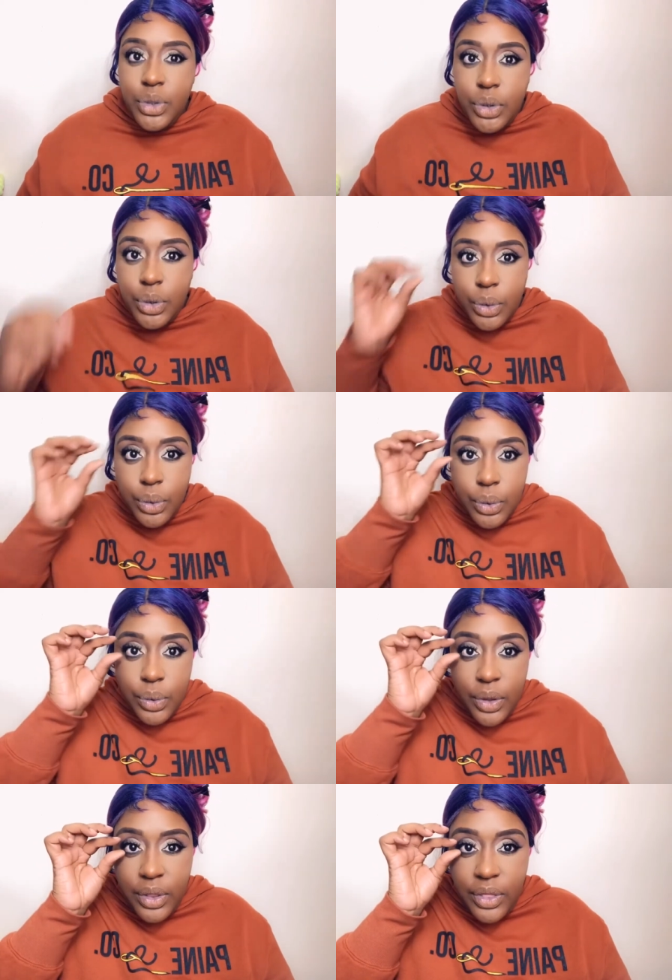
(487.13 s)

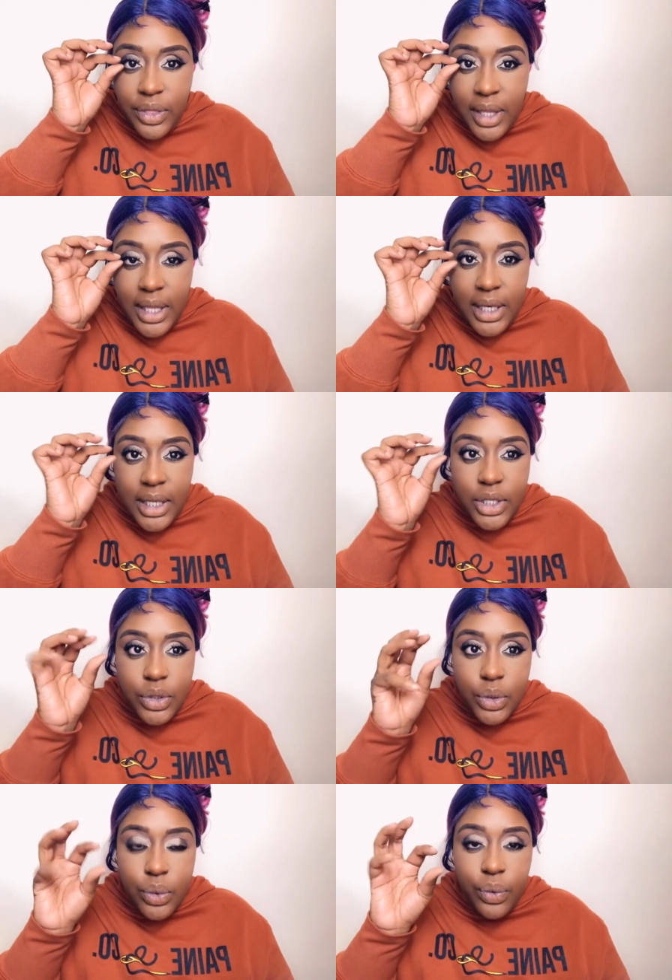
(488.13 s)
too thin and
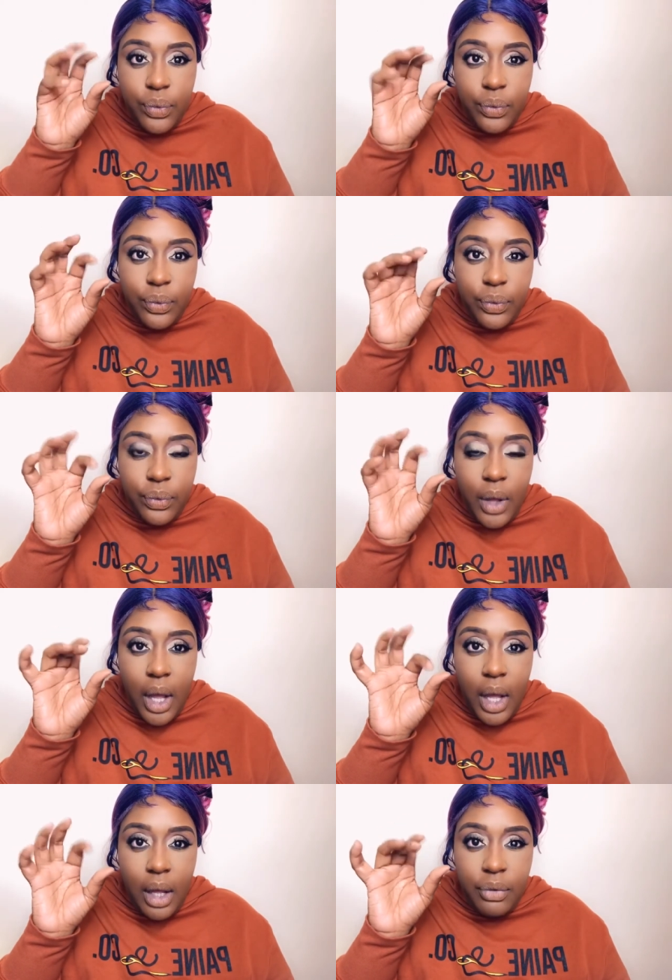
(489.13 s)
too
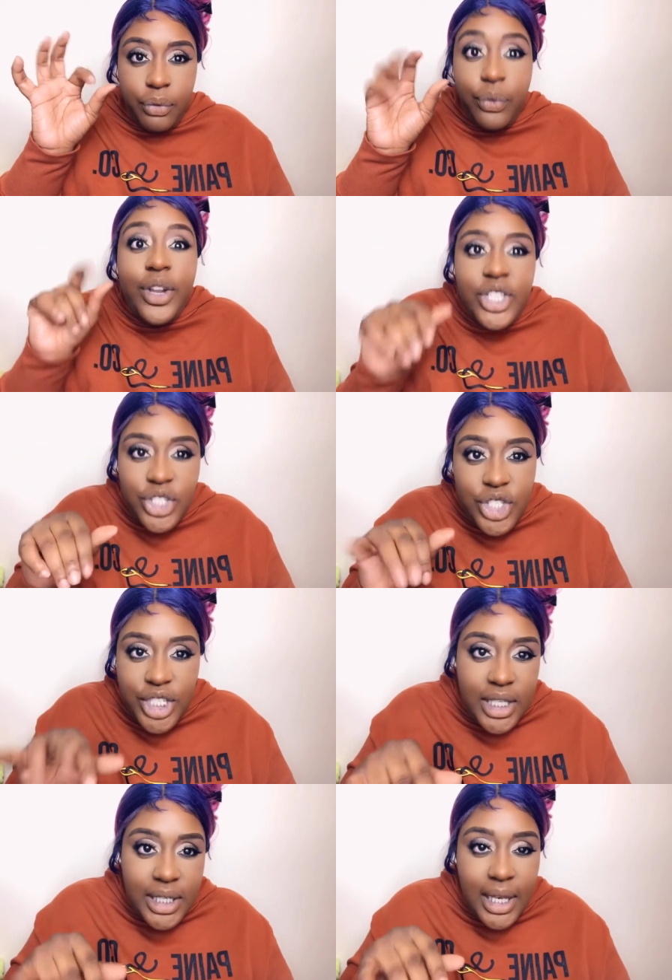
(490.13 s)
uh,
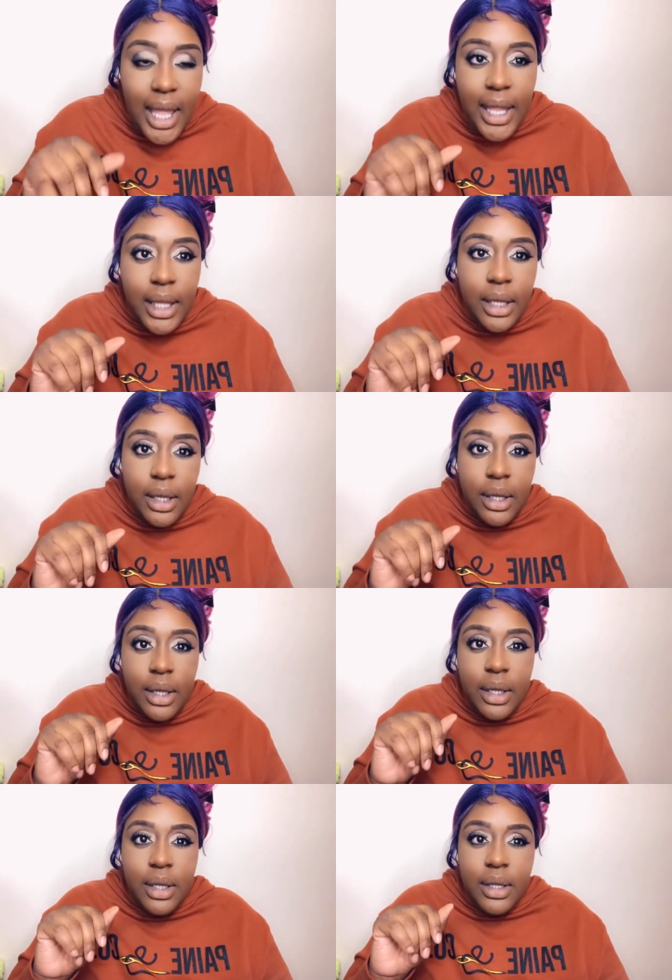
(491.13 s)
fringy. Like,
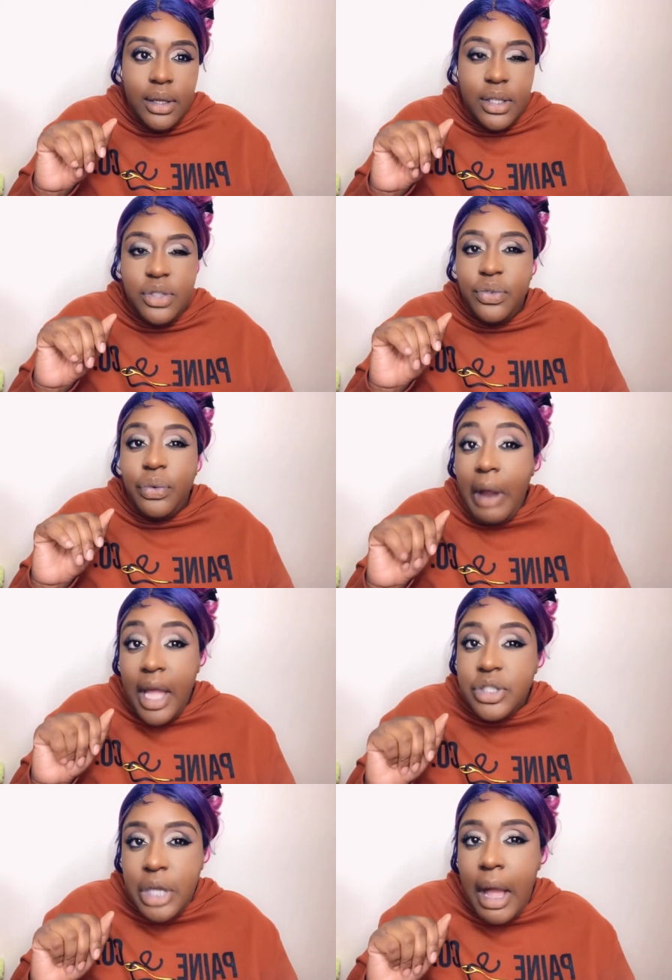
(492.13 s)
it's
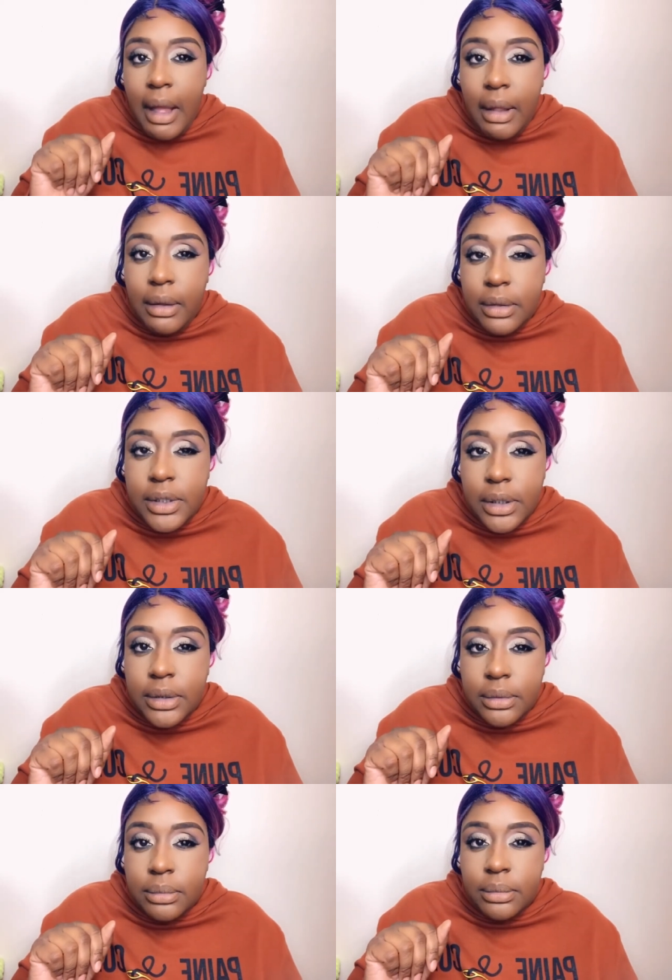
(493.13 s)
fragile.
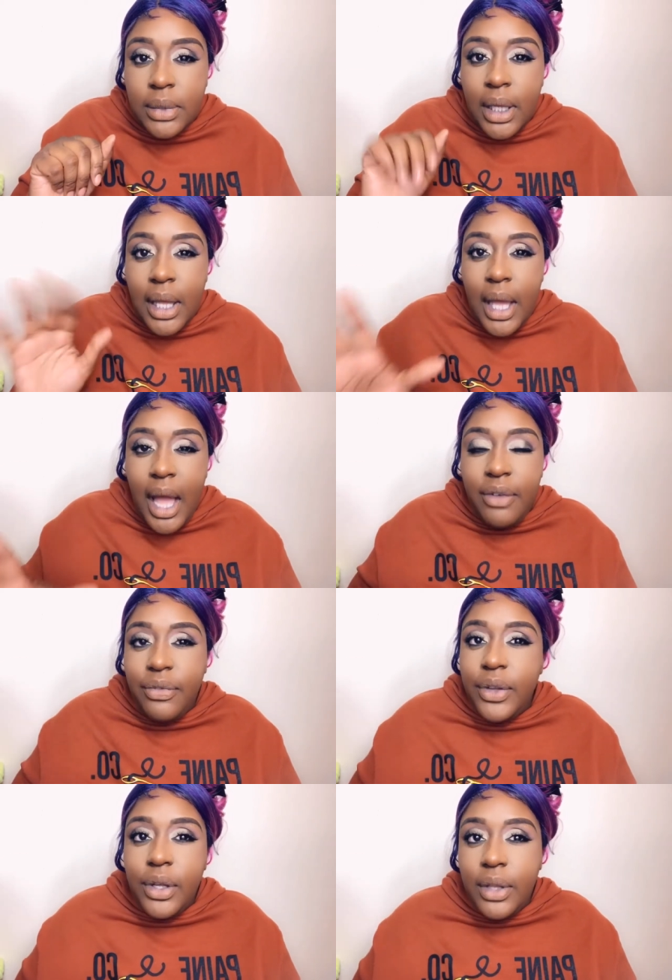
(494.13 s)
I
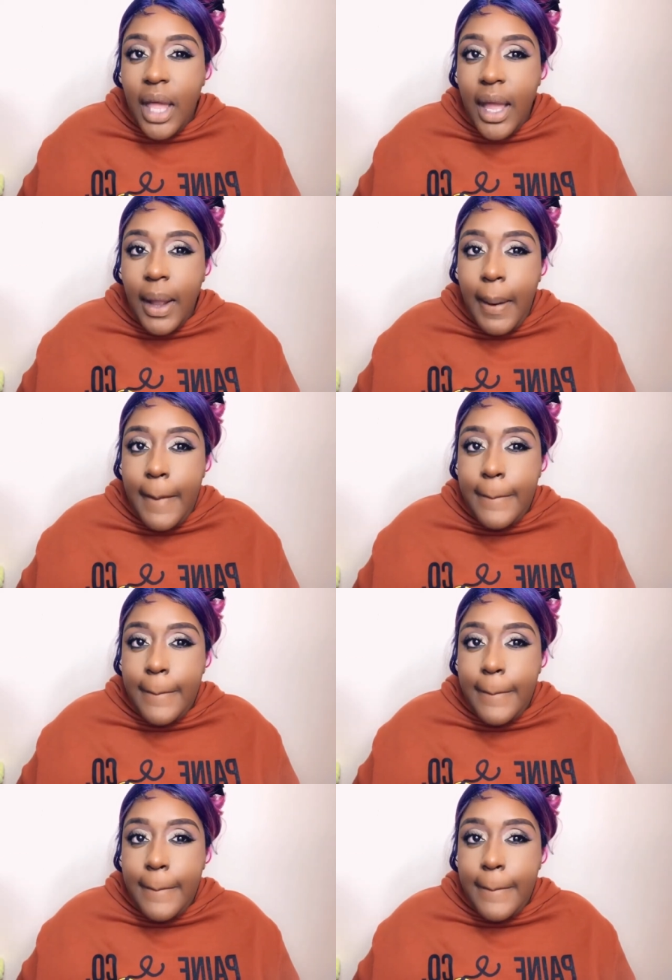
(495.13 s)
feel like